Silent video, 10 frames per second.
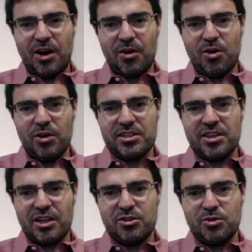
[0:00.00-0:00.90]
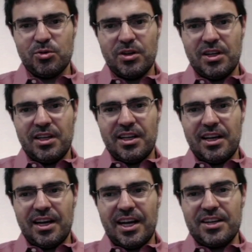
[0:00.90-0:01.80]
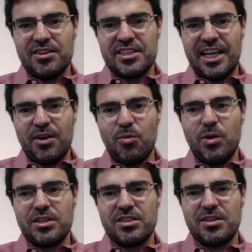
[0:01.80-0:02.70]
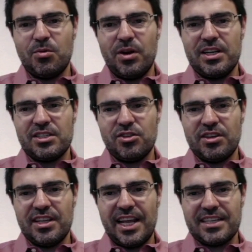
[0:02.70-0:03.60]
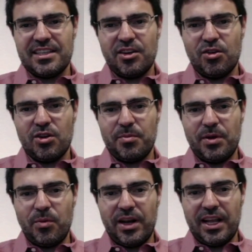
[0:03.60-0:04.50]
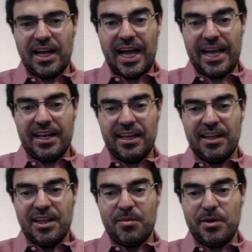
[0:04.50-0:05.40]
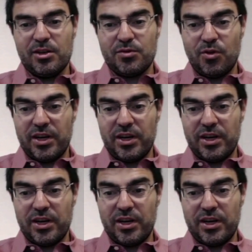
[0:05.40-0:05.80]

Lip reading: Our goal is not to understand what is the next thing you're going to be rating highly. Because, for